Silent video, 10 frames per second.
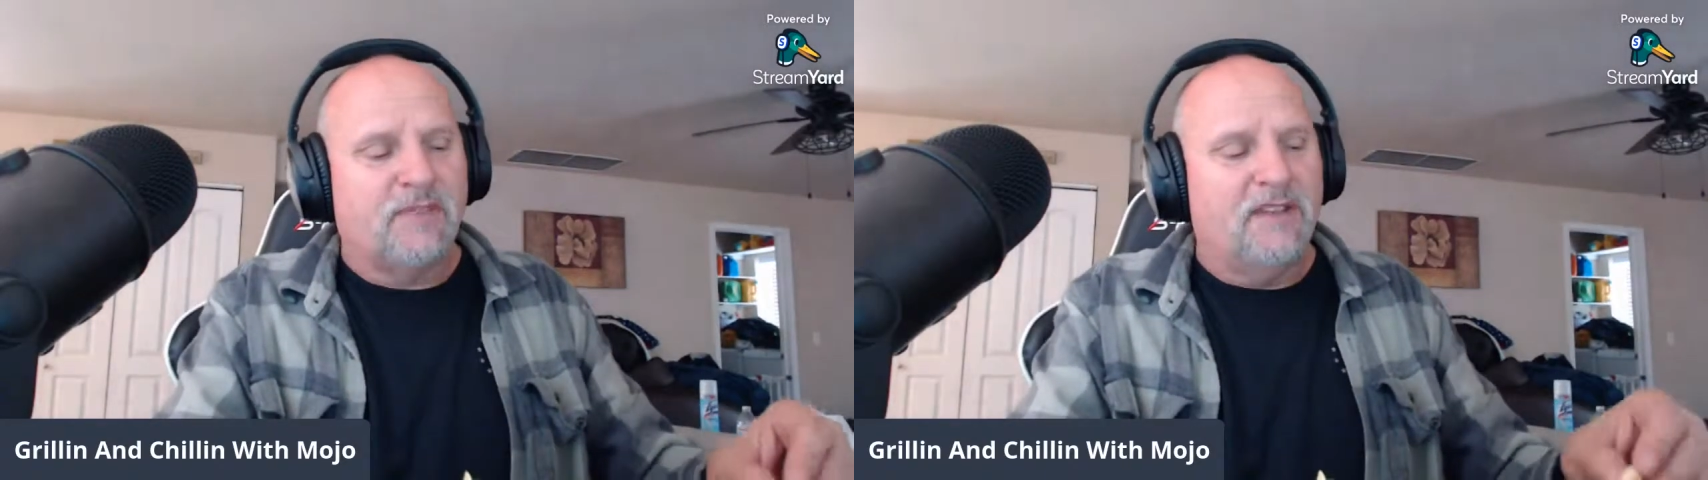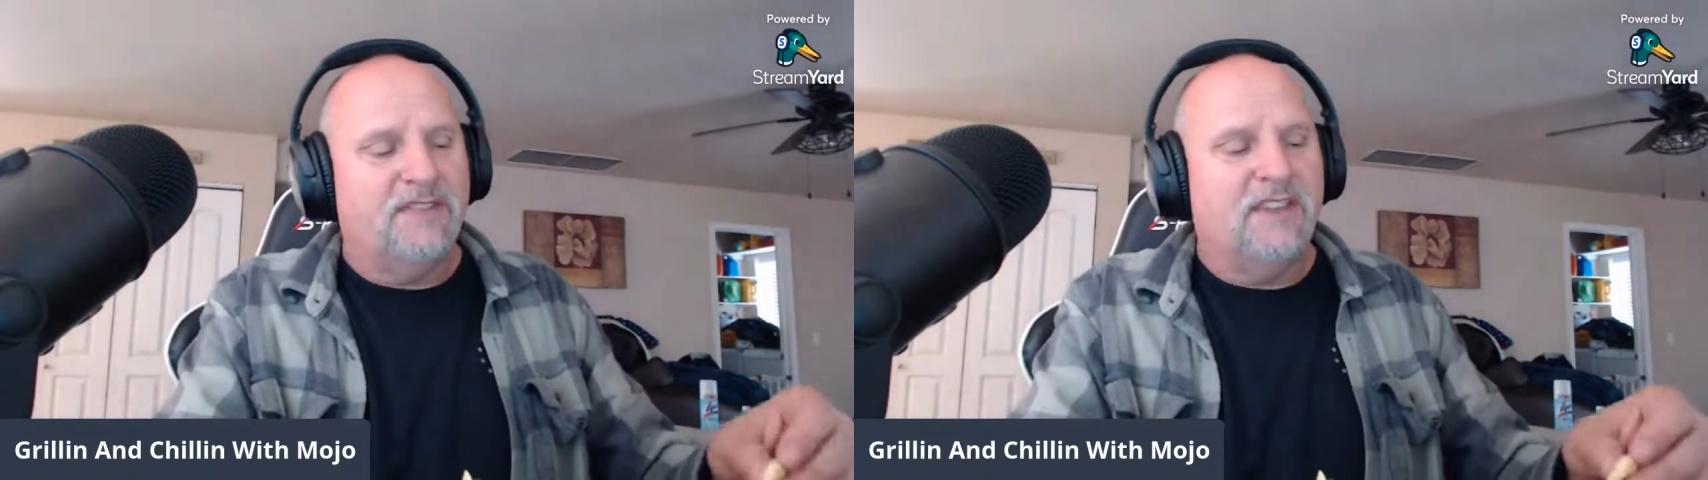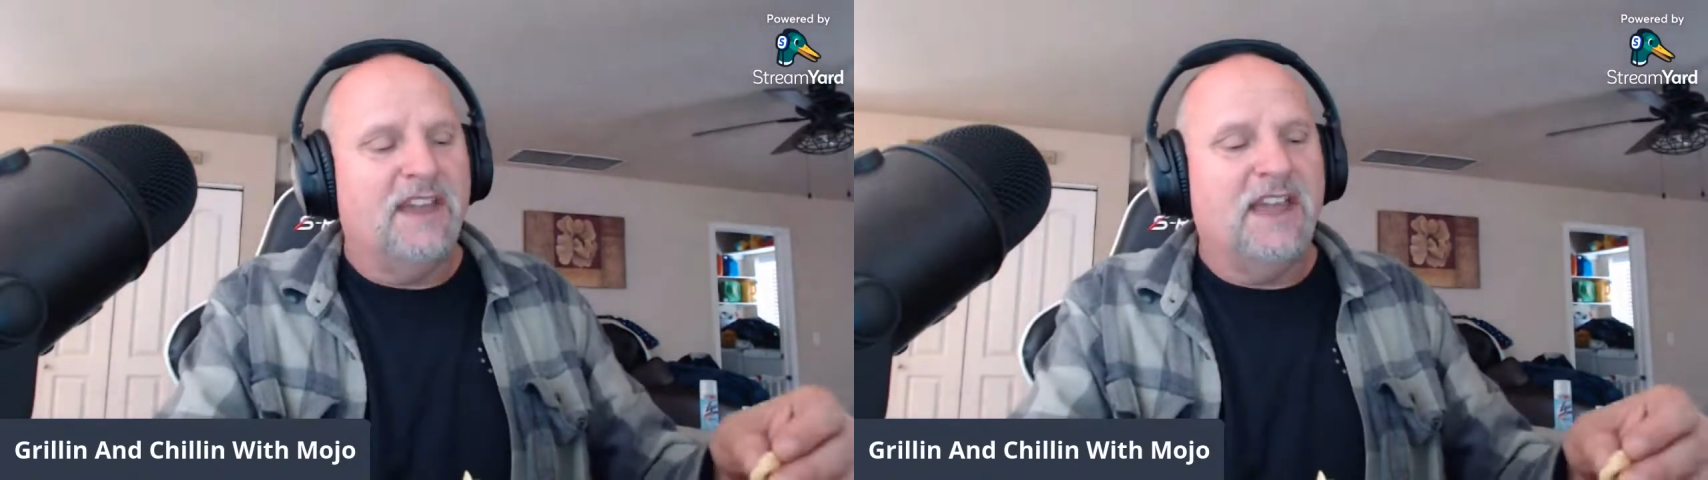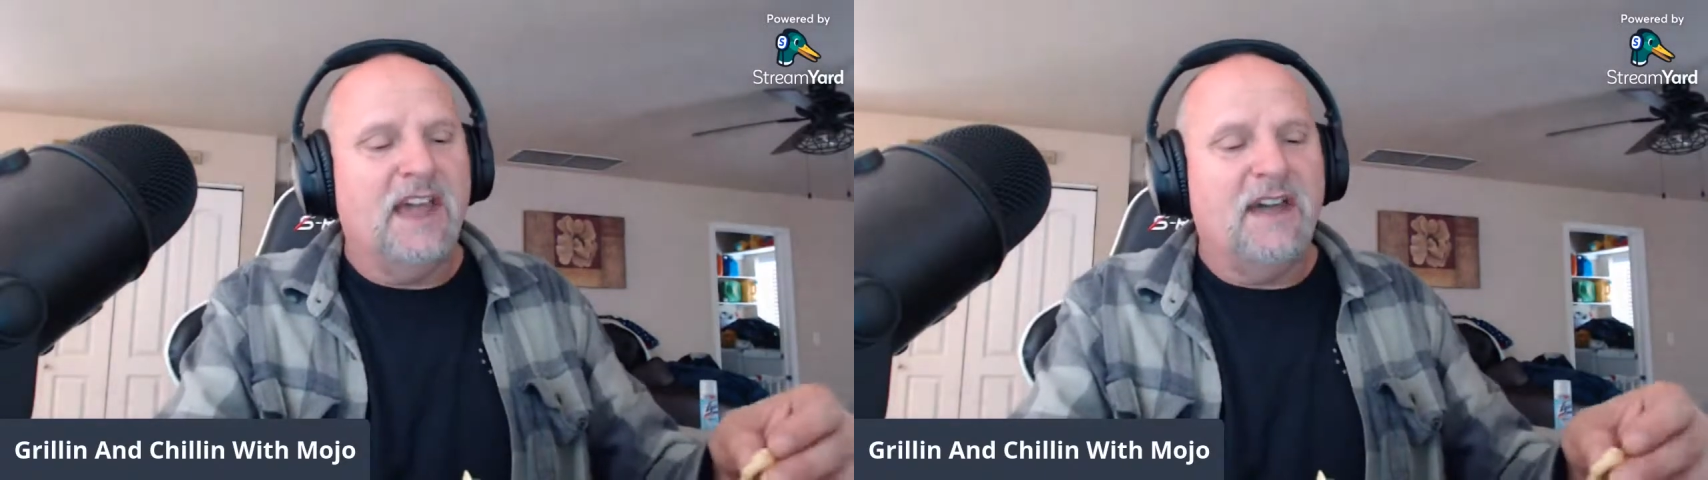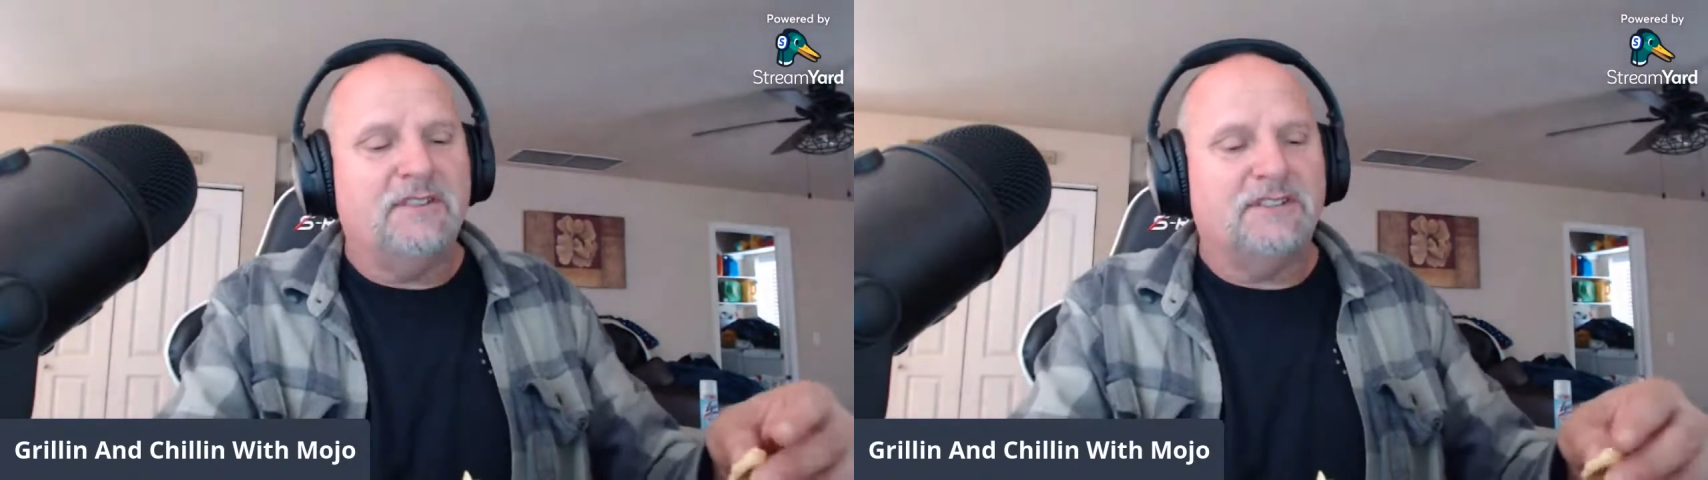They
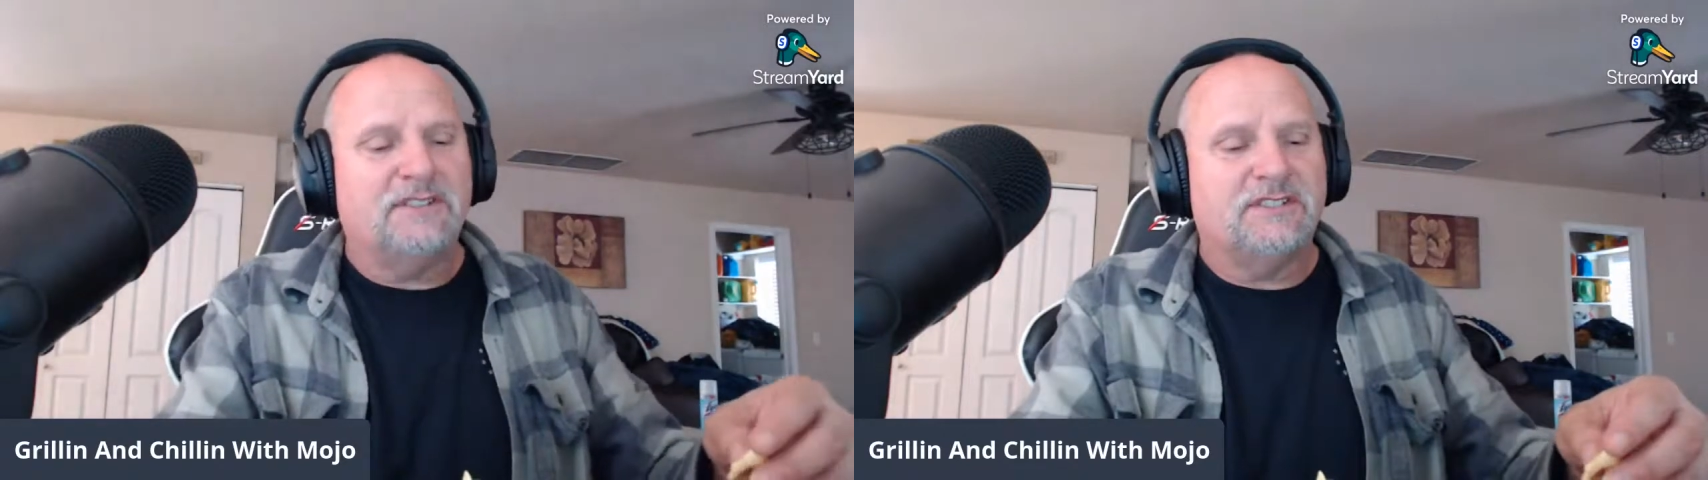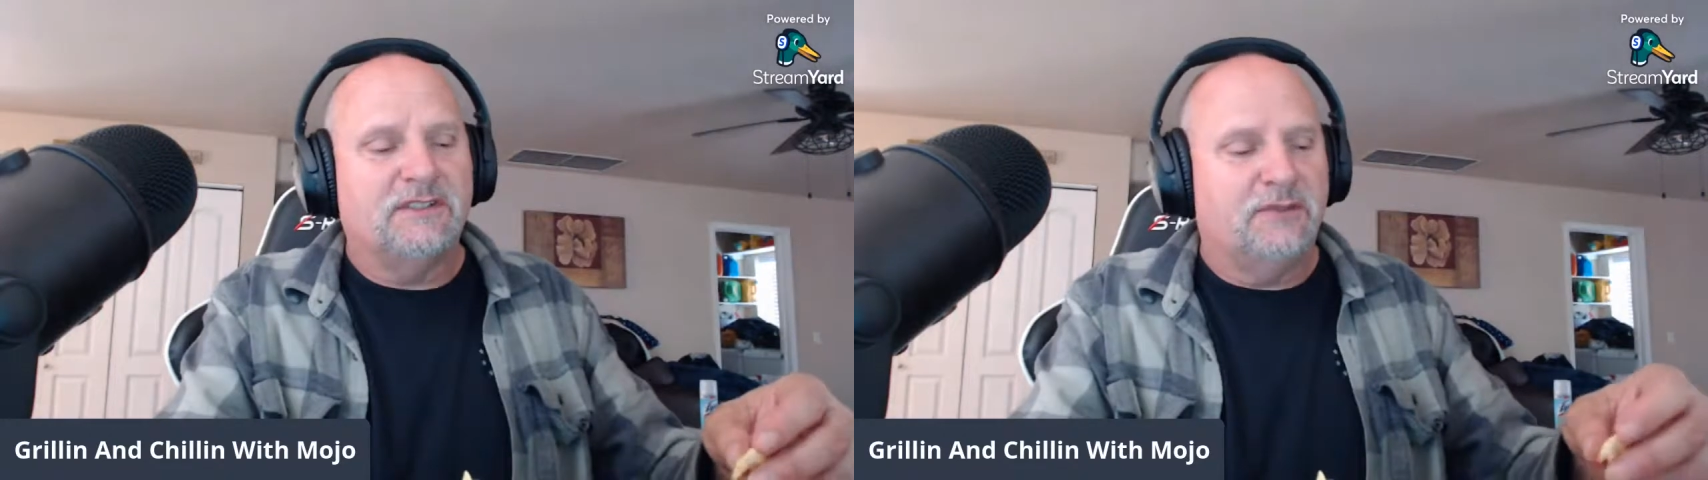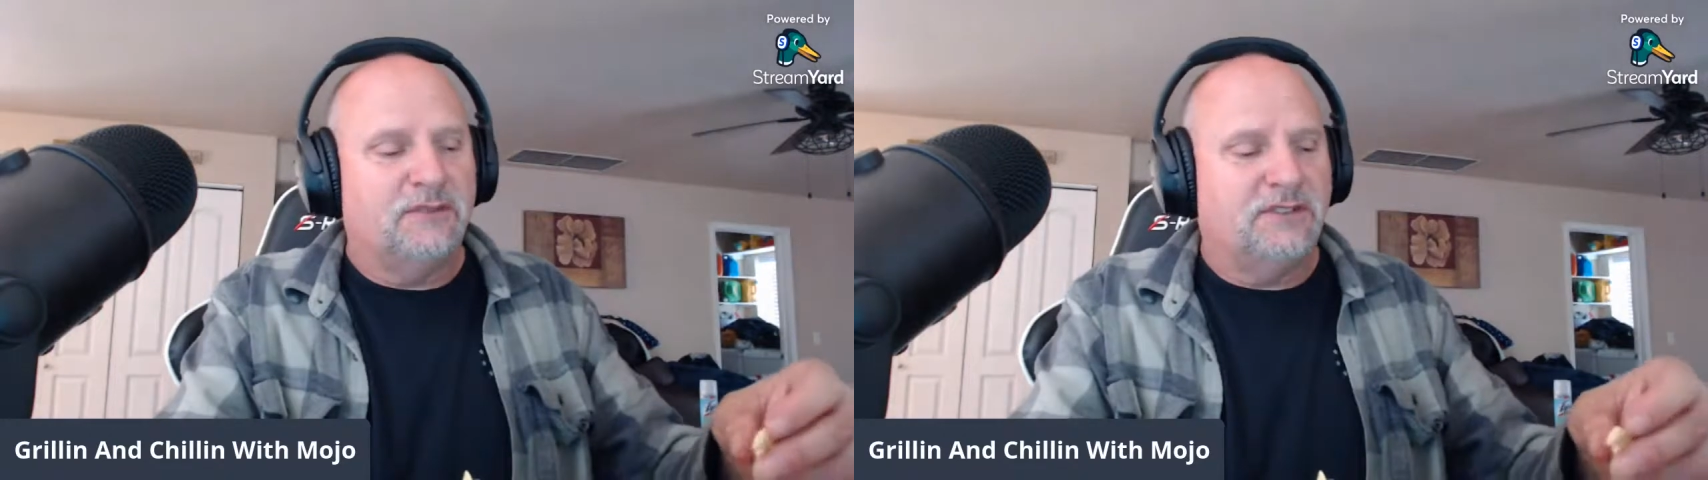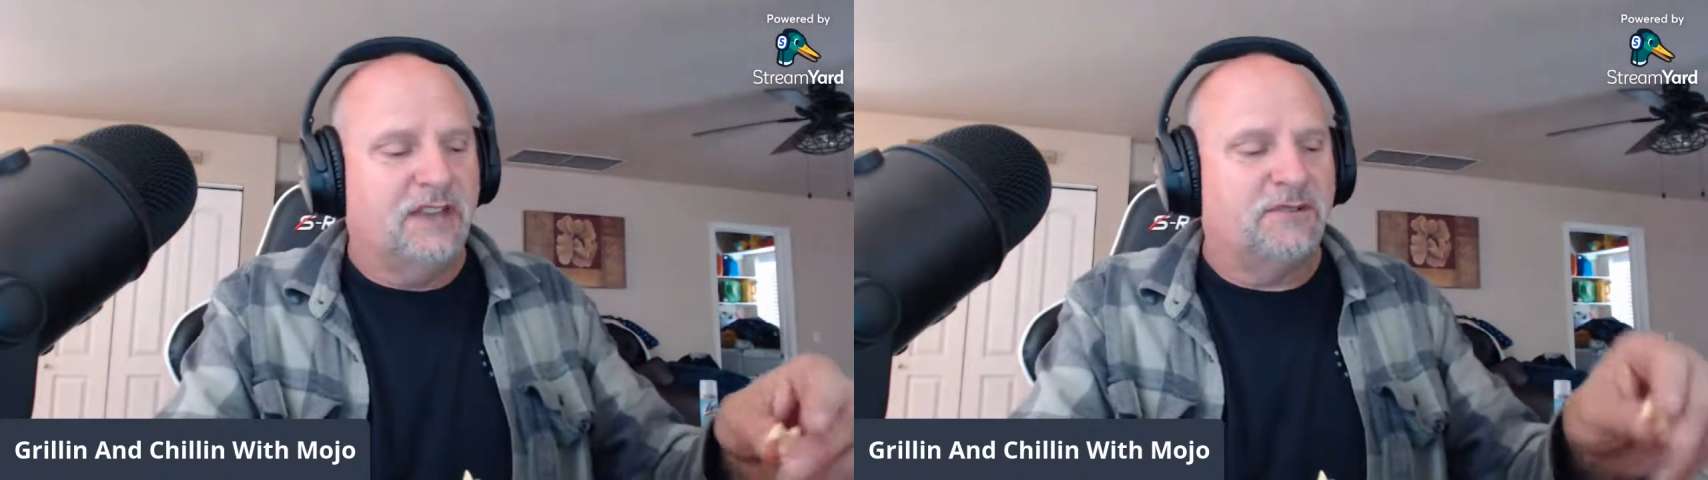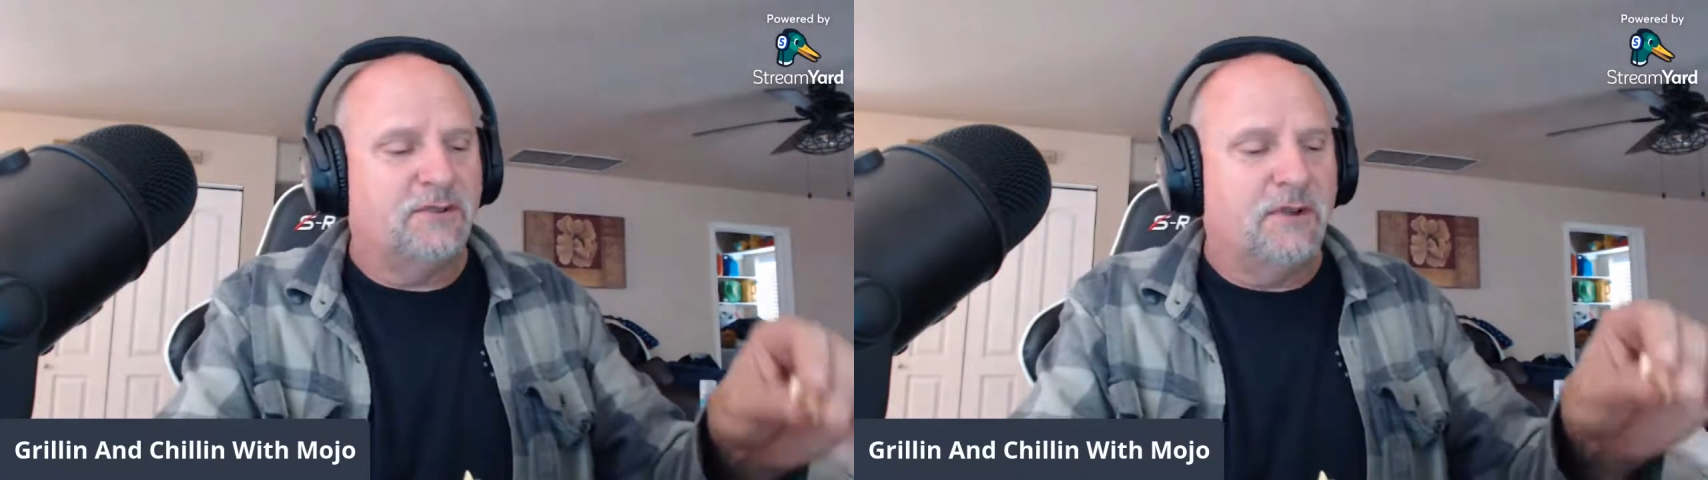have a little seafood
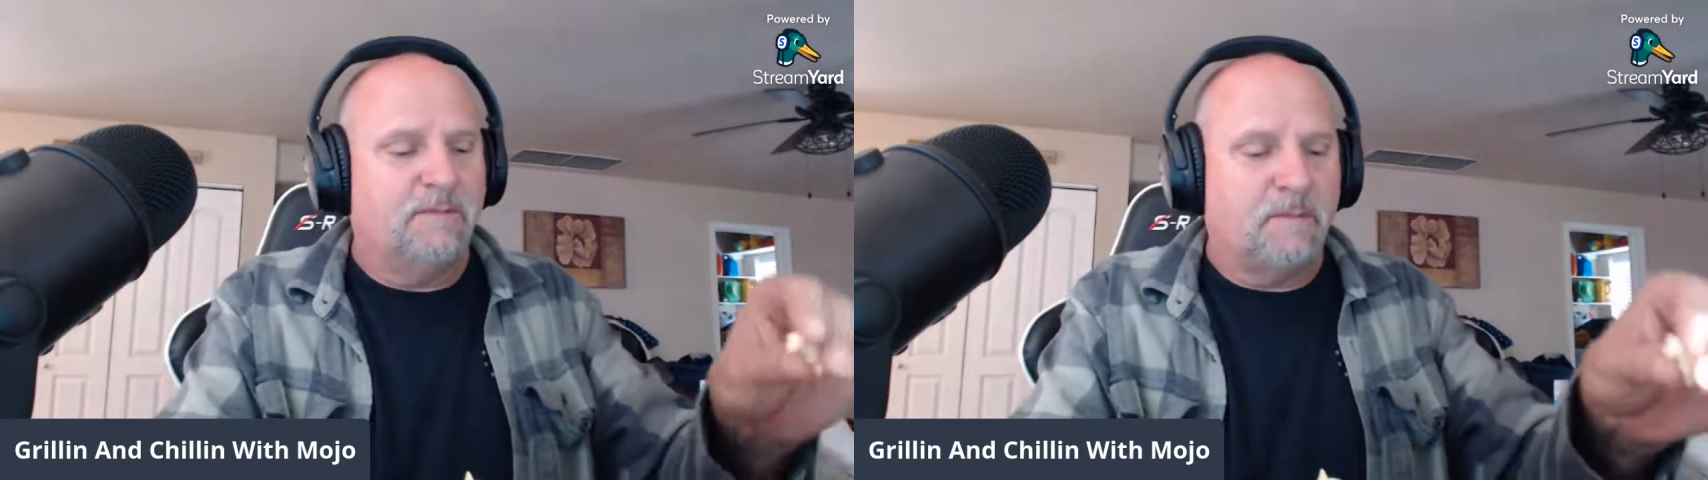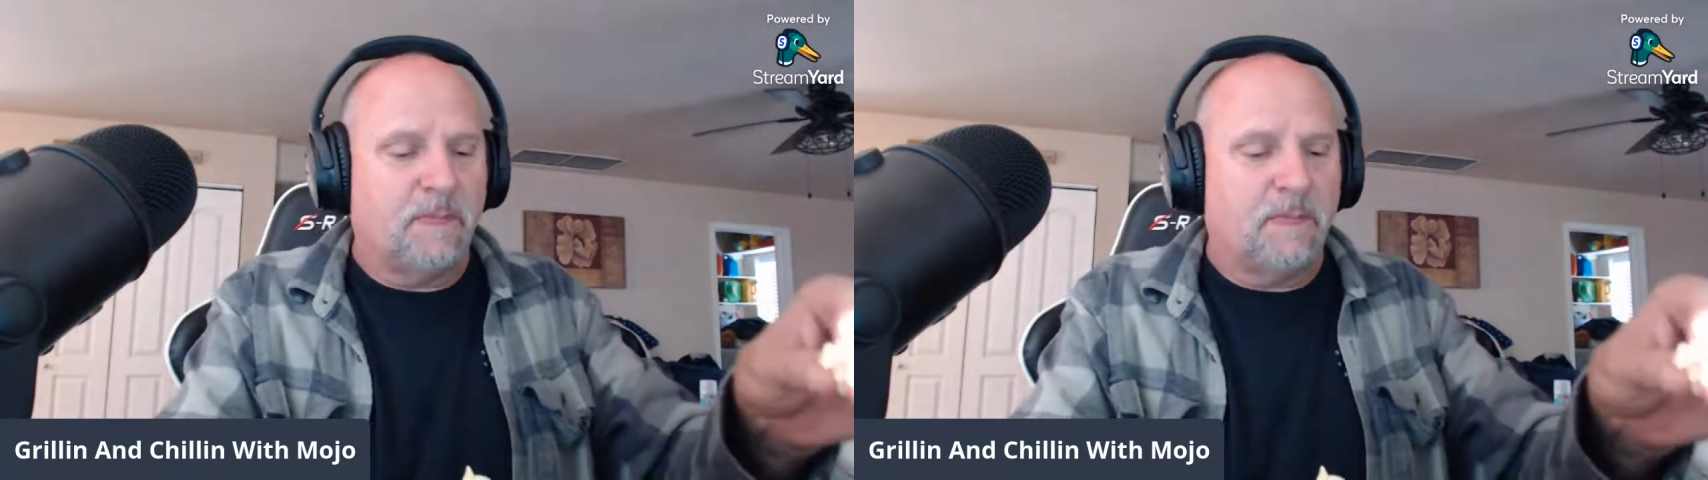taste to them.